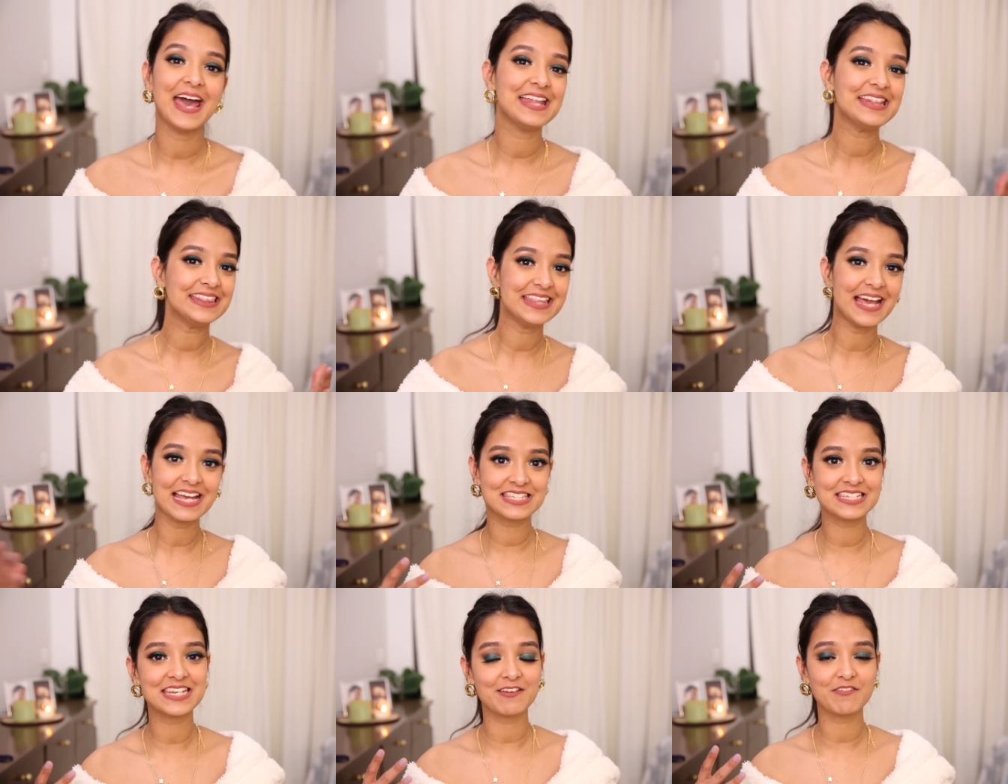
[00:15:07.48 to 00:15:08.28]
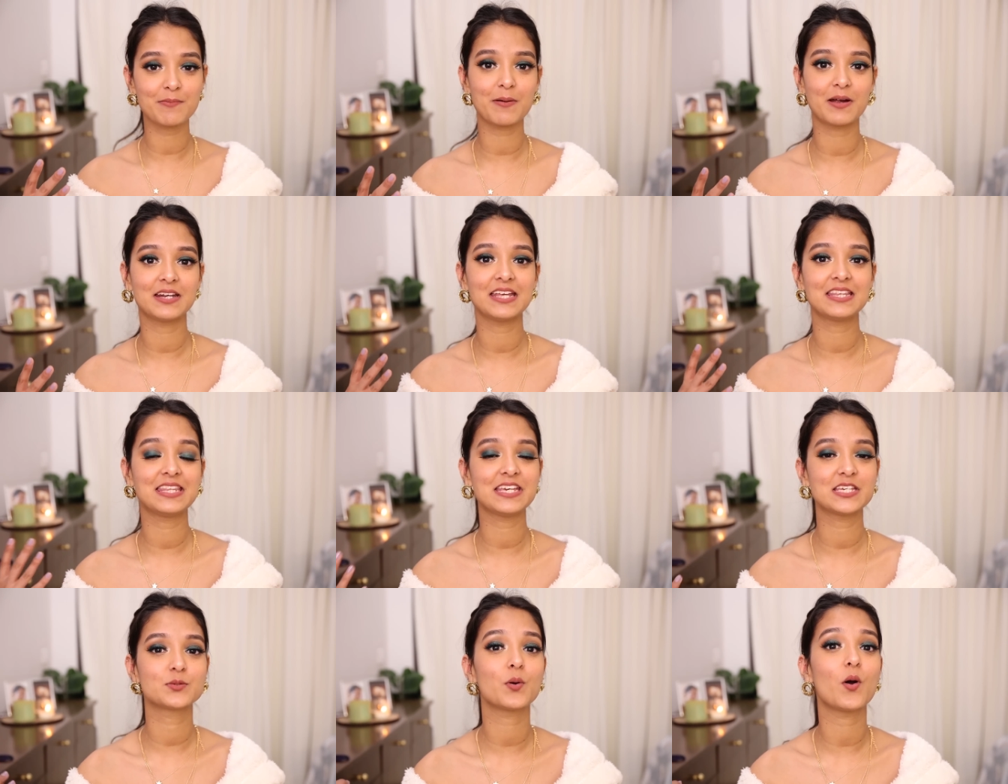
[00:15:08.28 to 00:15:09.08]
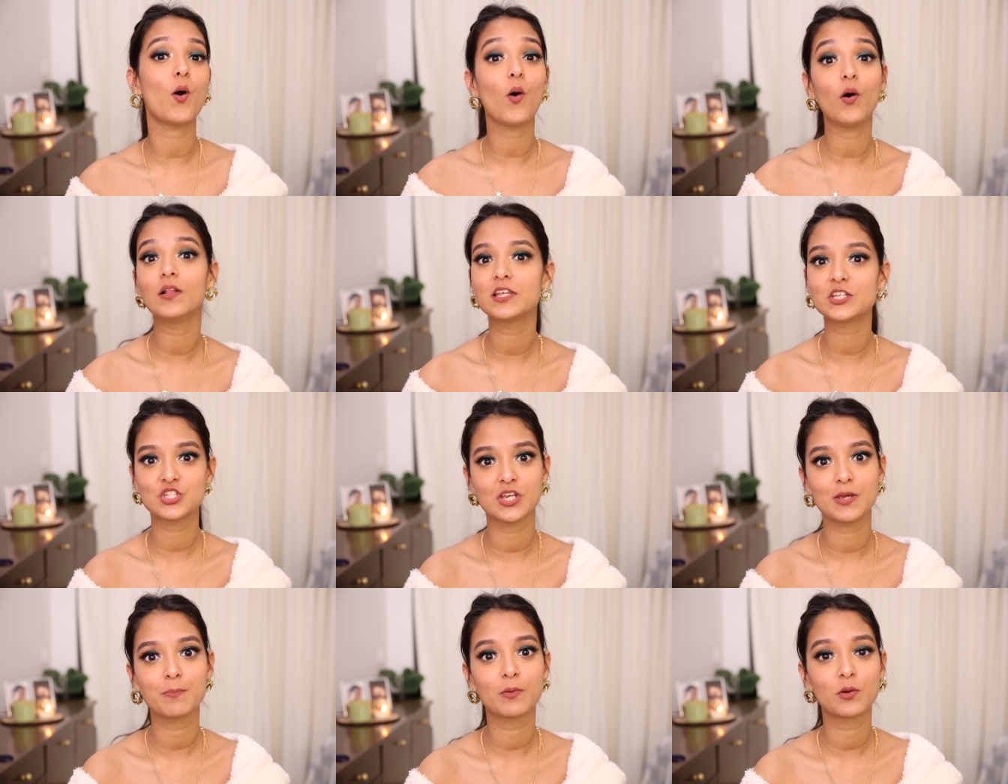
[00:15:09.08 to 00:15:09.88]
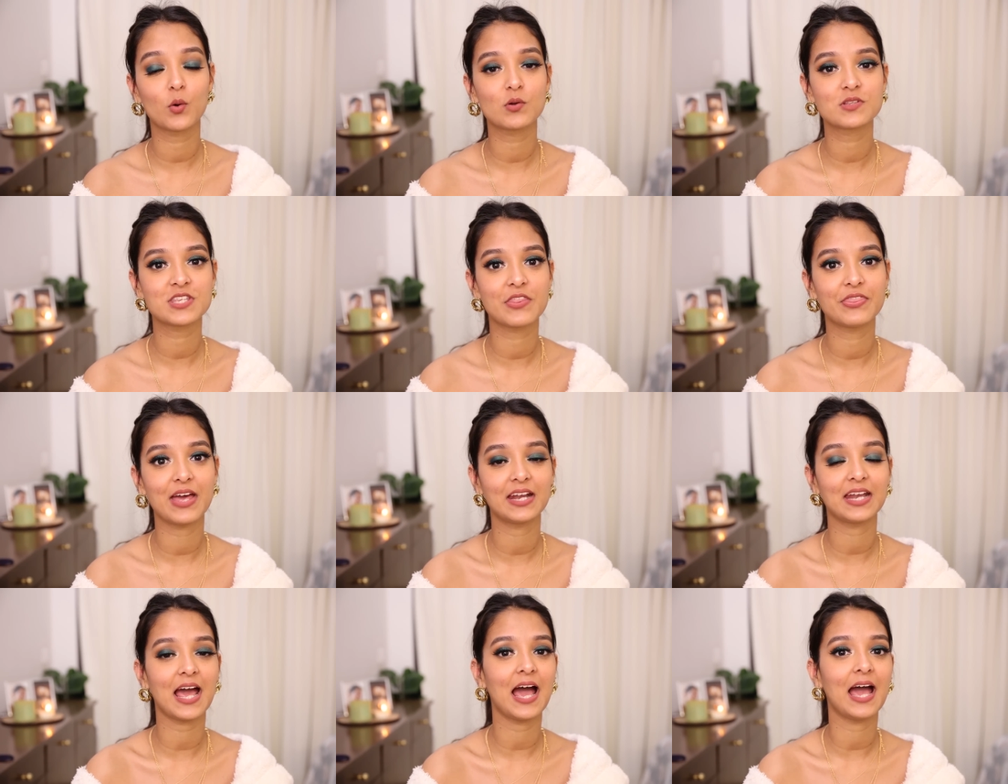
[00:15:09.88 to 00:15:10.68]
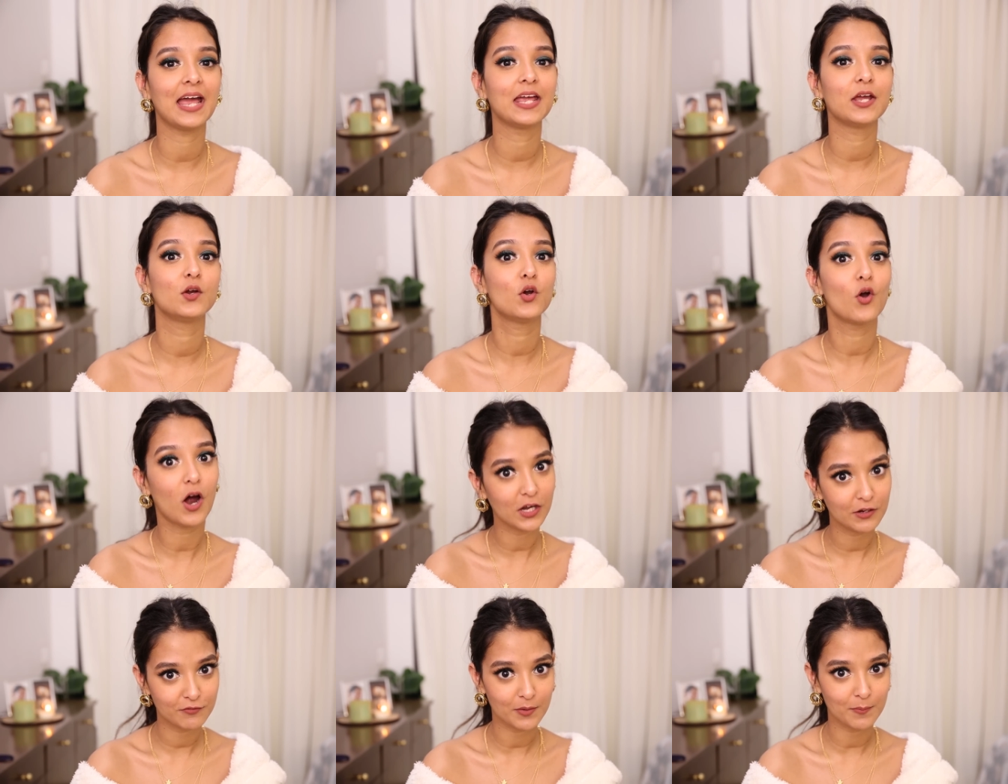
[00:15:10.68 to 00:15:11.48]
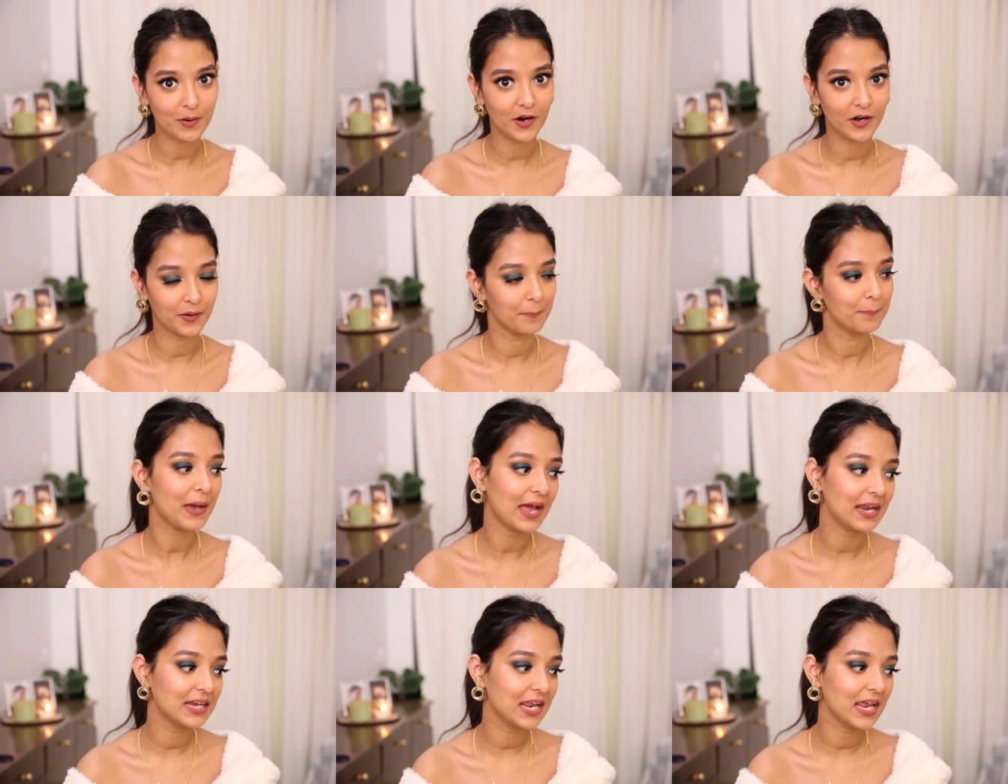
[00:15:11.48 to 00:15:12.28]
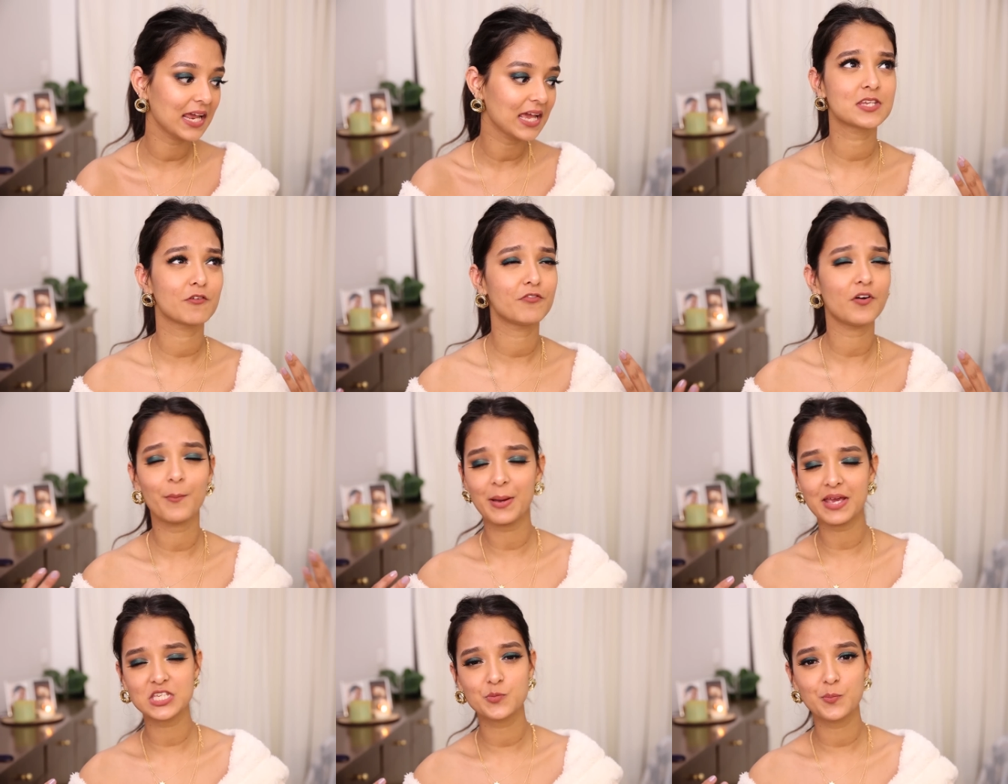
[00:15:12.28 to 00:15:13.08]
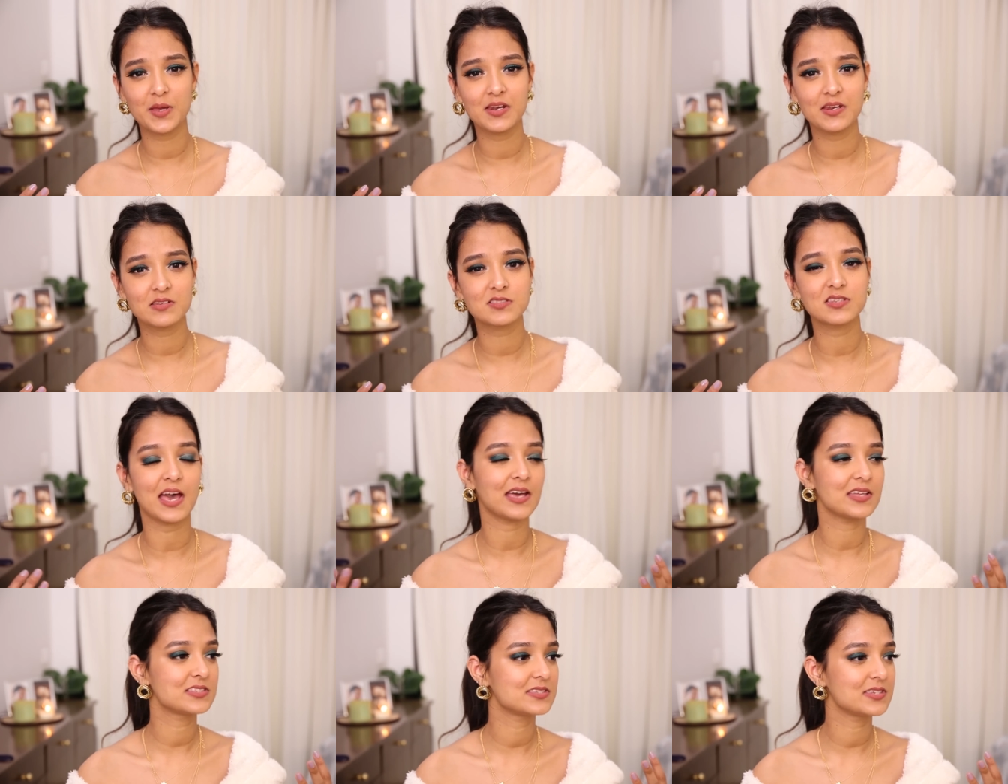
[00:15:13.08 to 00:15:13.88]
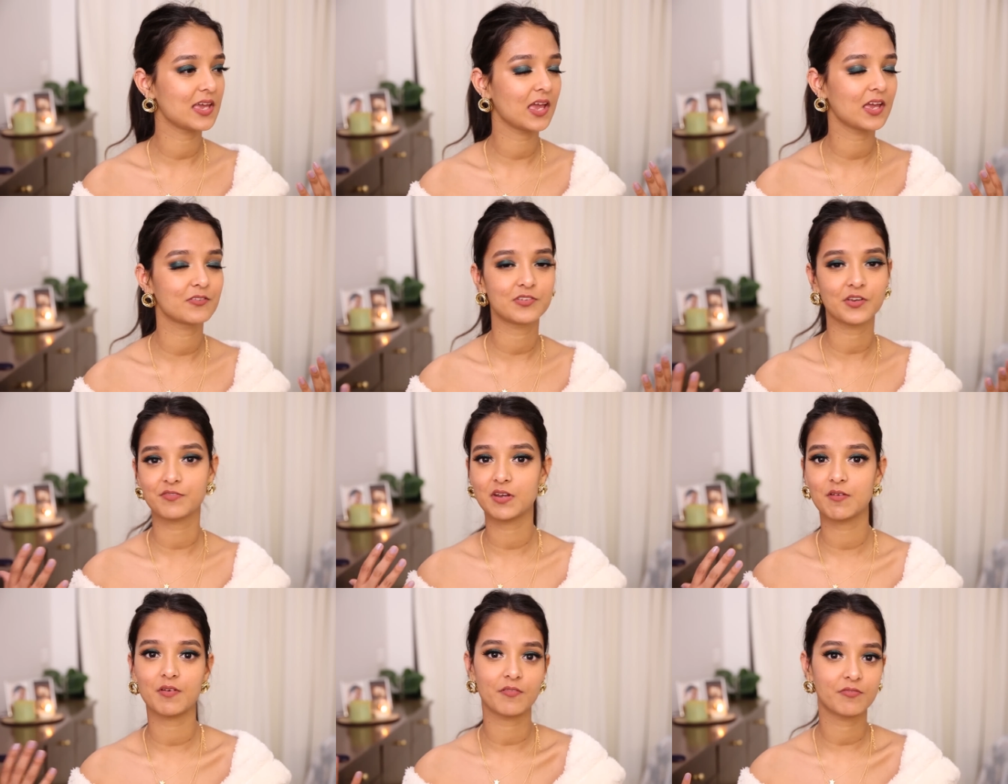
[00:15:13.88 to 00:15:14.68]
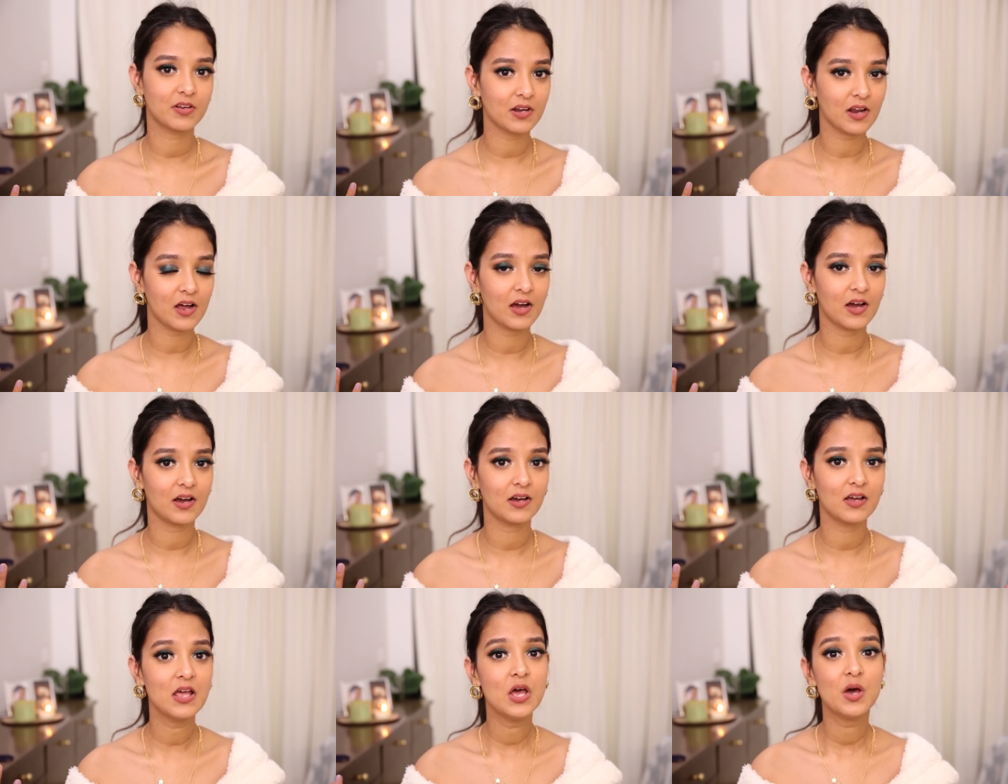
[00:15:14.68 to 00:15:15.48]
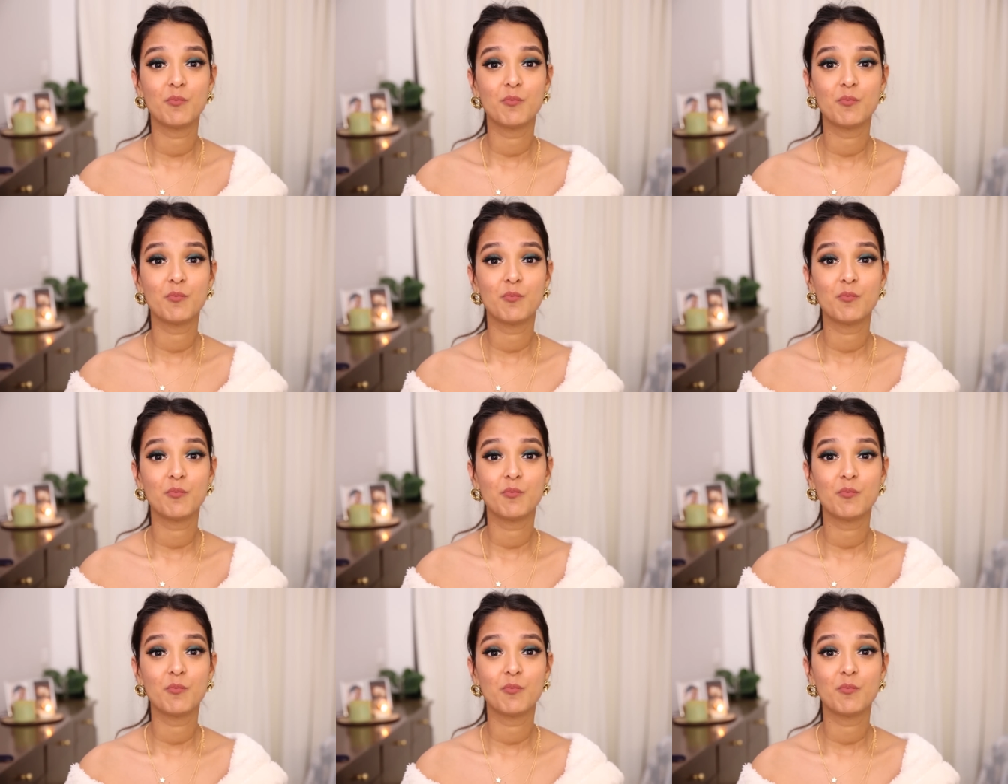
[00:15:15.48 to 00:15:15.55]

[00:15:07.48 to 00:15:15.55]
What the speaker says: And that's it, everybody. These were all the cheap clothes that I got from URBANIC. For my experience, I'd say 50-50 raha.